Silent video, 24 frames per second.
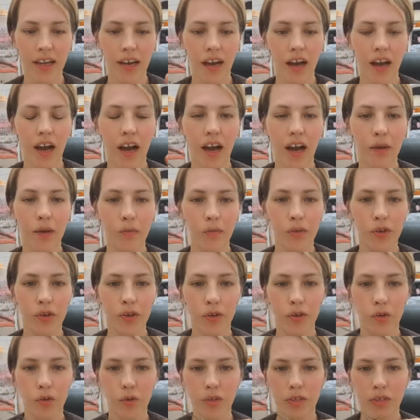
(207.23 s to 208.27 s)
I'm
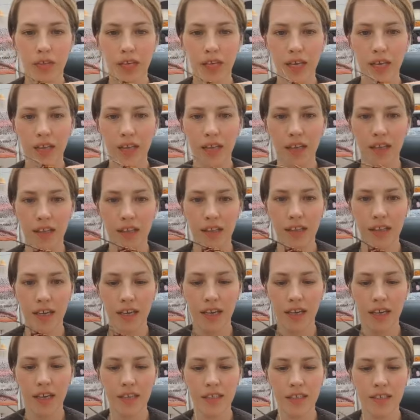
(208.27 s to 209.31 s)
using
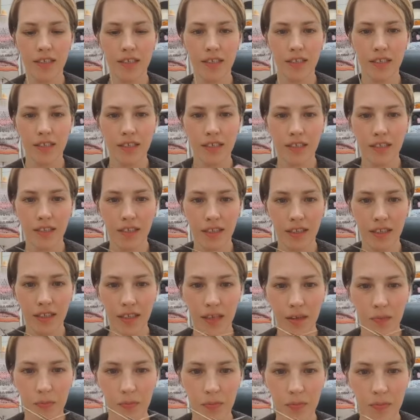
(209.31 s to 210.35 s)
the
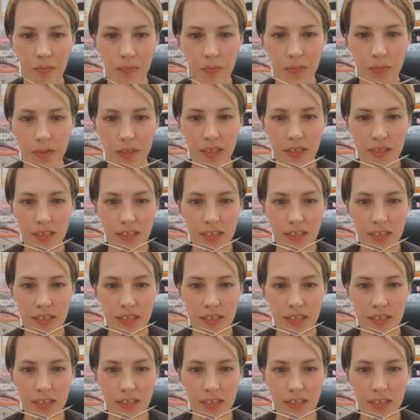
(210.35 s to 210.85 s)
slipped